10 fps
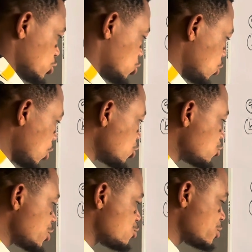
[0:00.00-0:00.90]
So what do
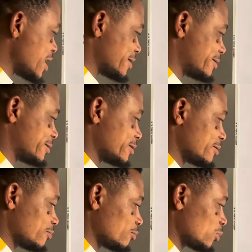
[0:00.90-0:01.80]
we do next?
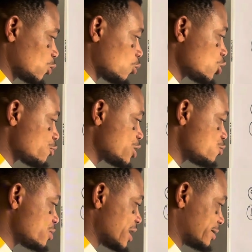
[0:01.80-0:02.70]
What do we
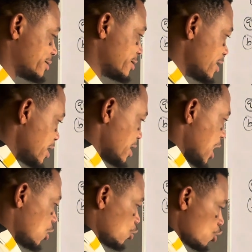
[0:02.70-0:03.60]
do next?
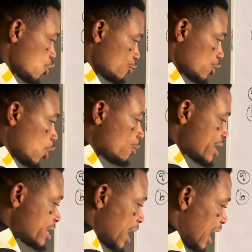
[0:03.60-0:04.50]
Now, we
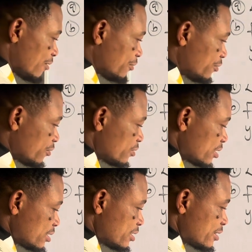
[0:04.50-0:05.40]
already have
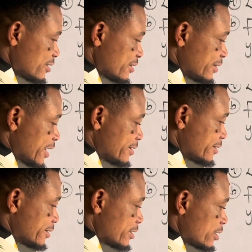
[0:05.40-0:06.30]

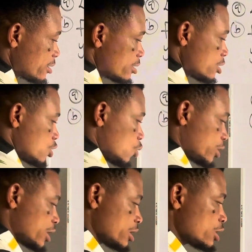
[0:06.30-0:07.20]
this.
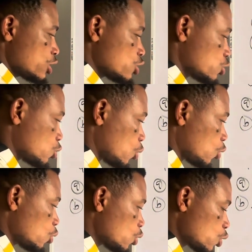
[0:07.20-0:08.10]
Okay.
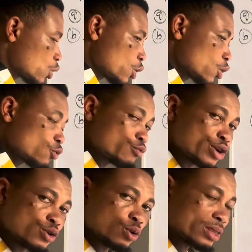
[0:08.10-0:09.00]
So we
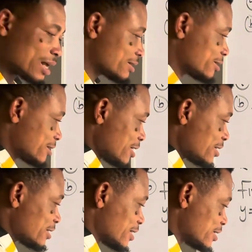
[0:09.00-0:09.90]
know that this
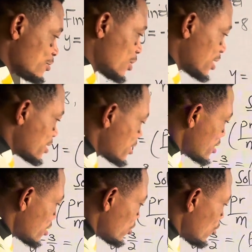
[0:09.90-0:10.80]
is the same as
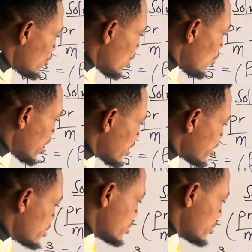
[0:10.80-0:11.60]
over 1.